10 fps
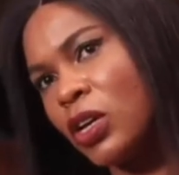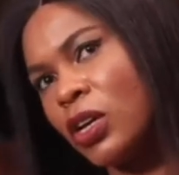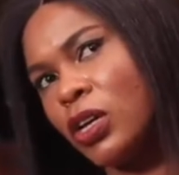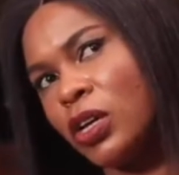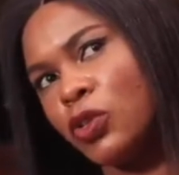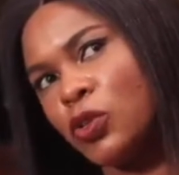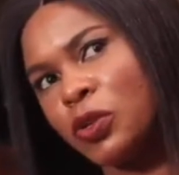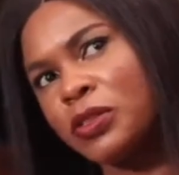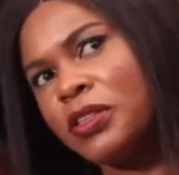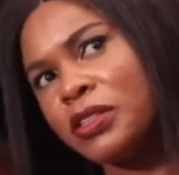You talk,
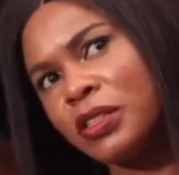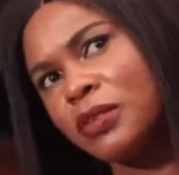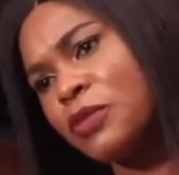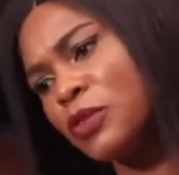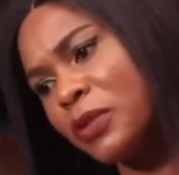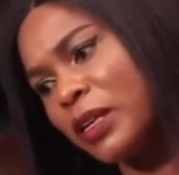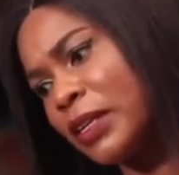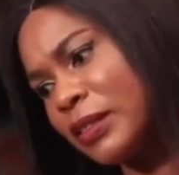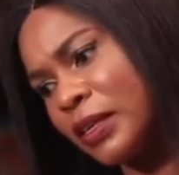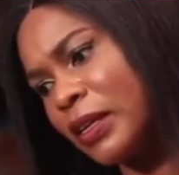say,
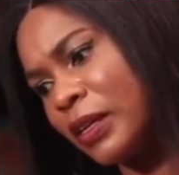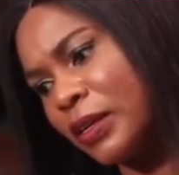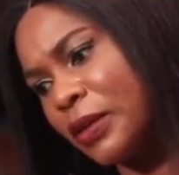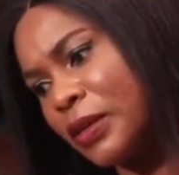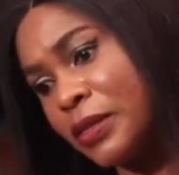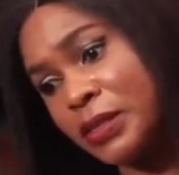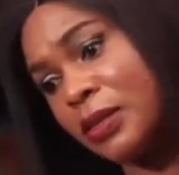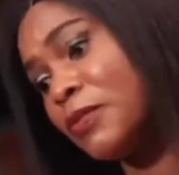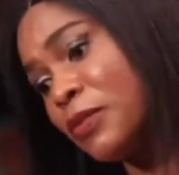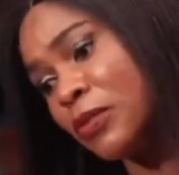he
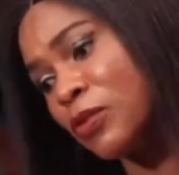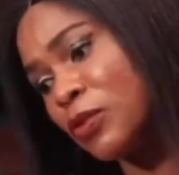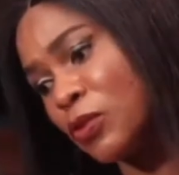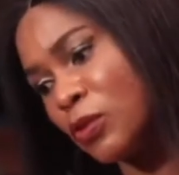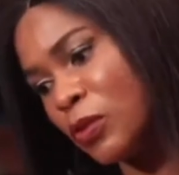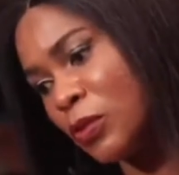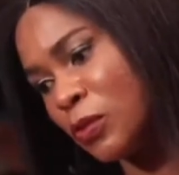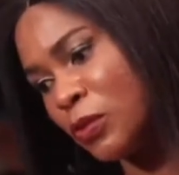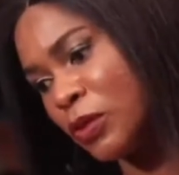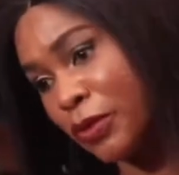seemed
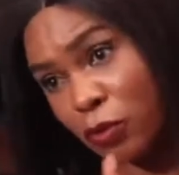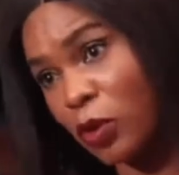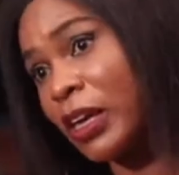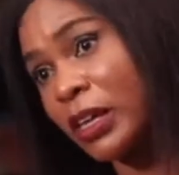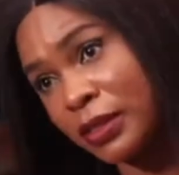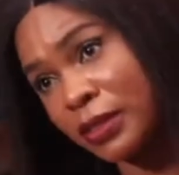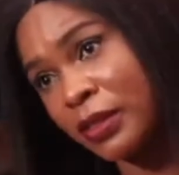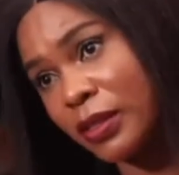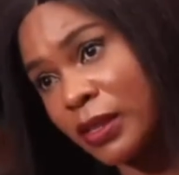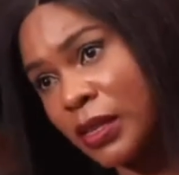to forget
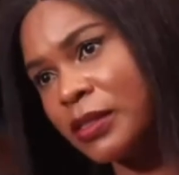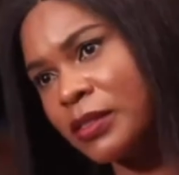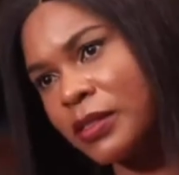things.